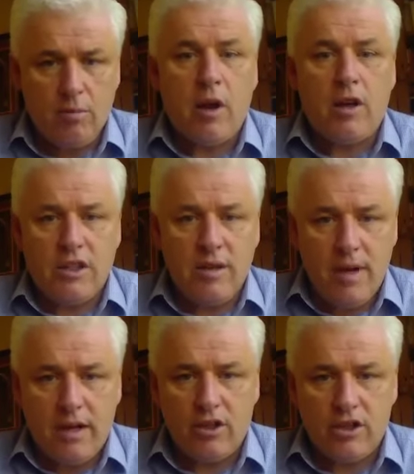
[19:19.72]

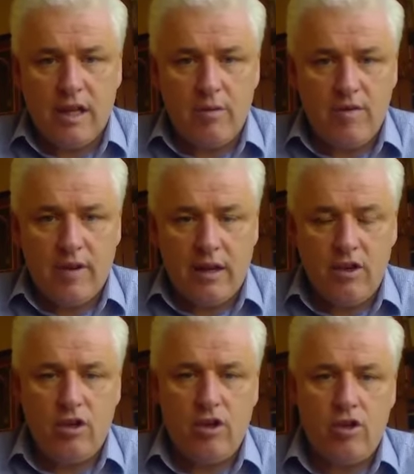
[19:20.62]
policymakers say we
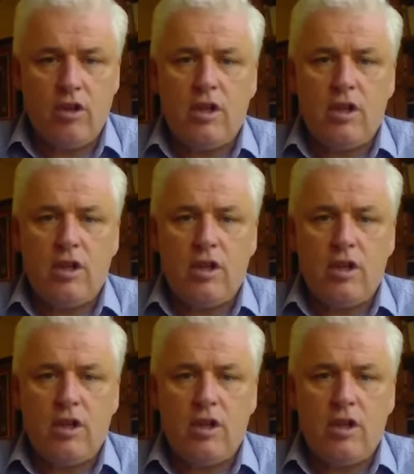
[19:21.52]
value you,